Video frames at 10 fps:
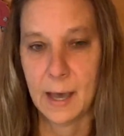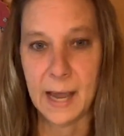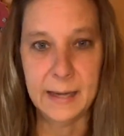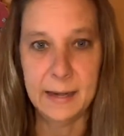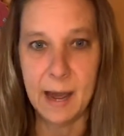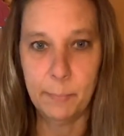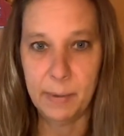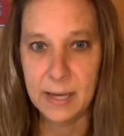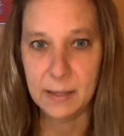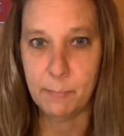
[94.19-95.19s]
I did not
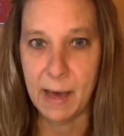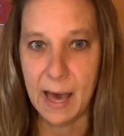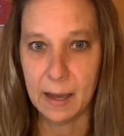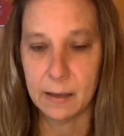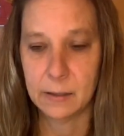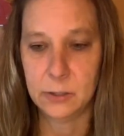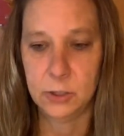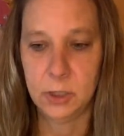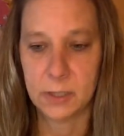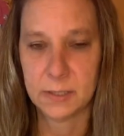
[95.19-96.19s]
paint the back,
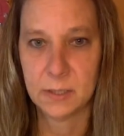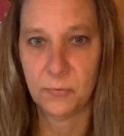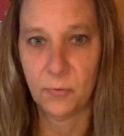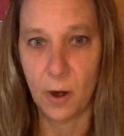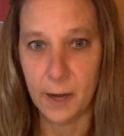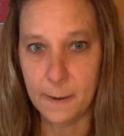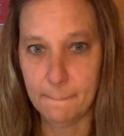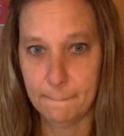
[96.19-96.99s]
just the front.